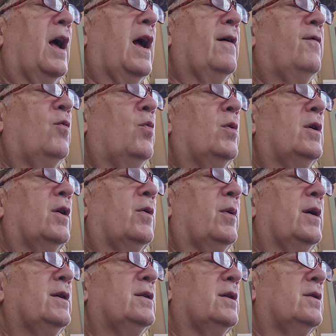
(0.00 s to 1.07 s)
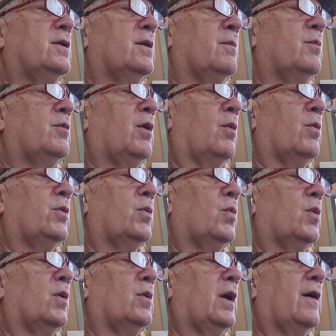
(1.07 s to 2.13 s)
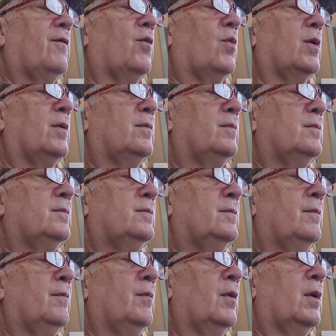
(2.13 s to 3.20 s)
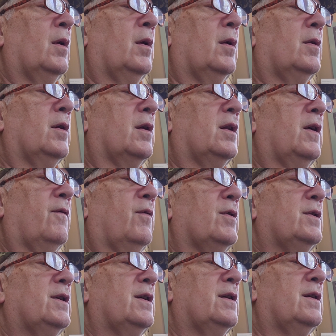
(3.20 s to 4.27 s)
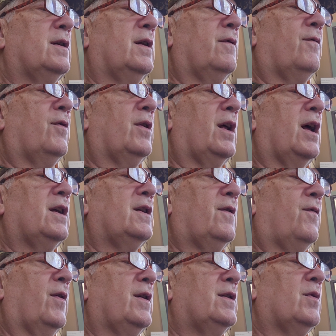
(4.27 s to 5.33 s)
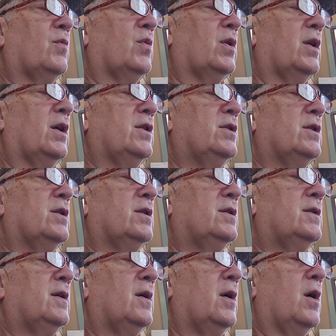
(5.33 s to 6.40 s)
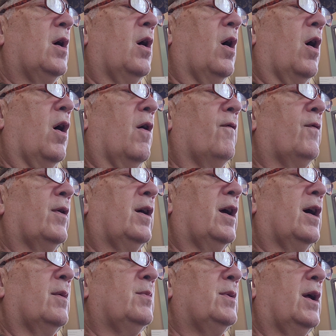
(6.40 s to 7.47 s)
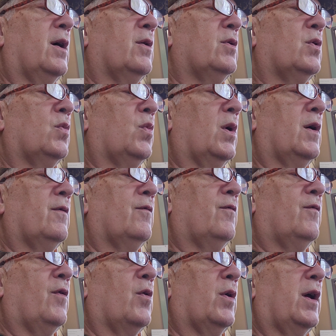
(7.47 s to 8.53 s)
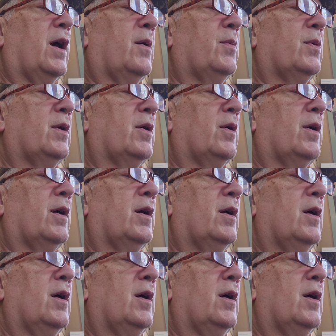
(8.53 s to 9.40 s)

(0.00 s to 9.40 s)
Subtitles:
Everyone agrees there's something wrong with the world. Everyone. The difference in philosophies and religions often come down to what vocabulary